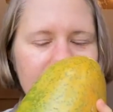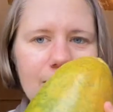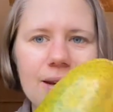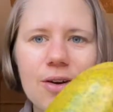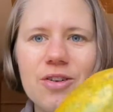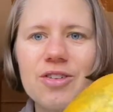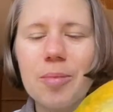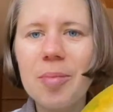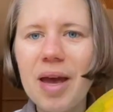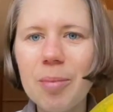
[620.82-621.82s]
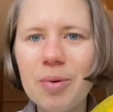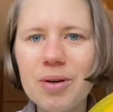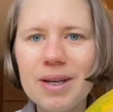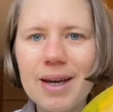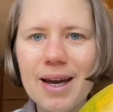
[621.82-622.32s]
and there is a
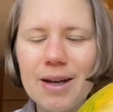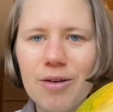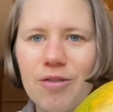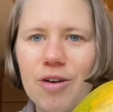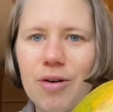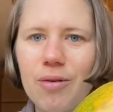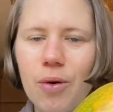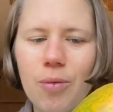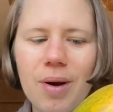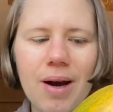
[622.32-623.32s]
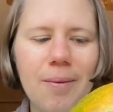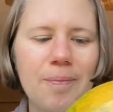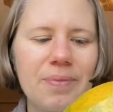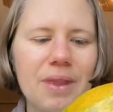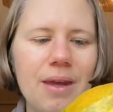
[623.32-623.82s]
peppery kind of aroma,
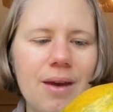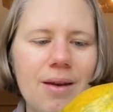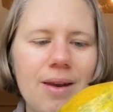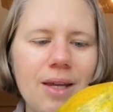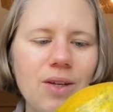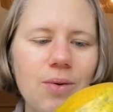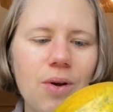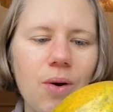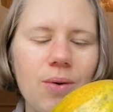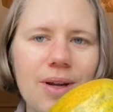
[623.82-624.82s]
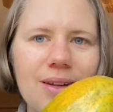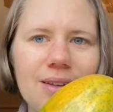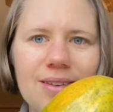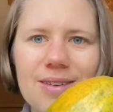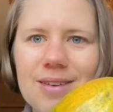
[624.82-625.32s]
then you know that
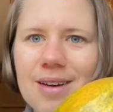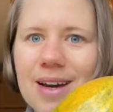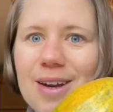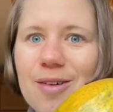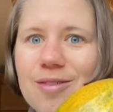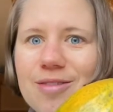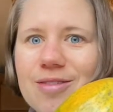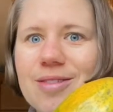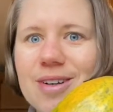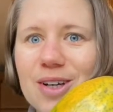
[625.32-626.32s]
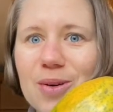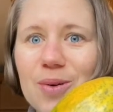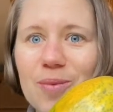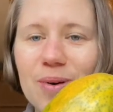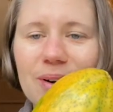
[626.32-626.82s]
it's kind of a
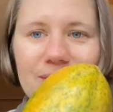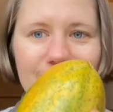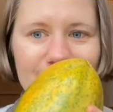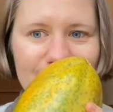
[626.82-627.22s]
good one.